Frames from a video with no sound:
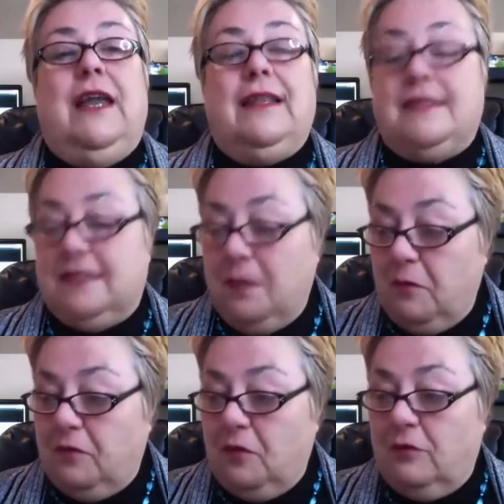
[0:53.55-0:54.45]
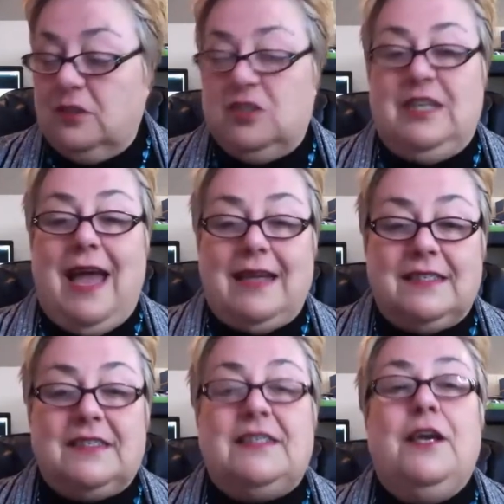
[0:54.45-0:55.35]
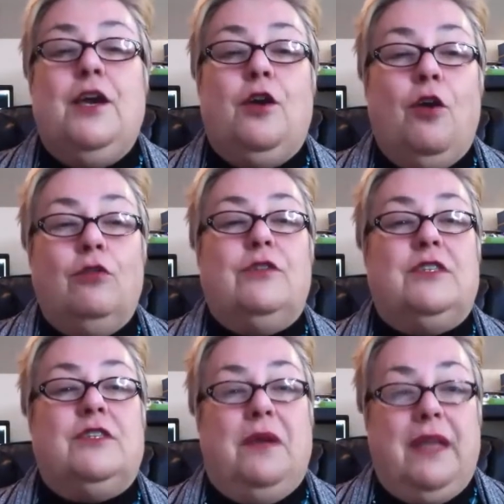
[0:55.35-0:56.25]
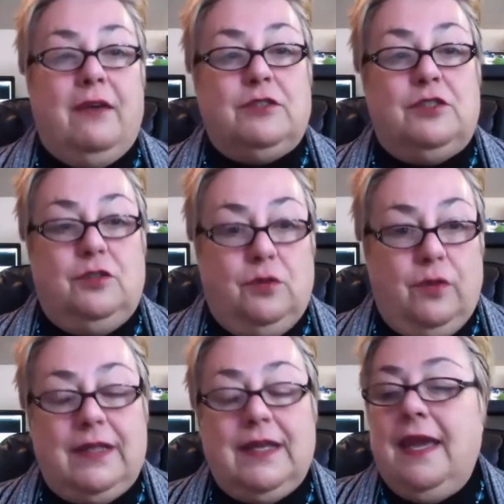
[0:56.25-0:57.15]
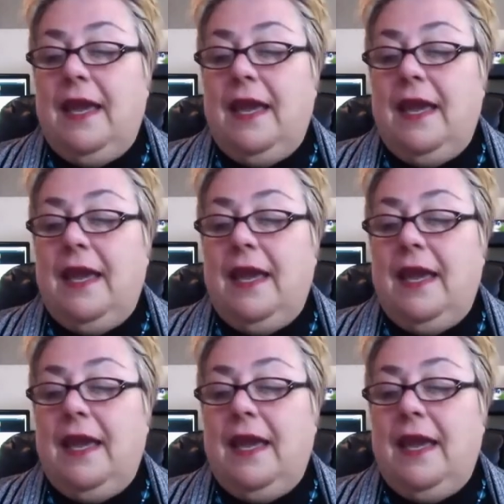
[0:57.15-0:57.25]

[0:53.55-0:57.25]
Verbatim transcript: Let some of those tasks go to somebody else to do it.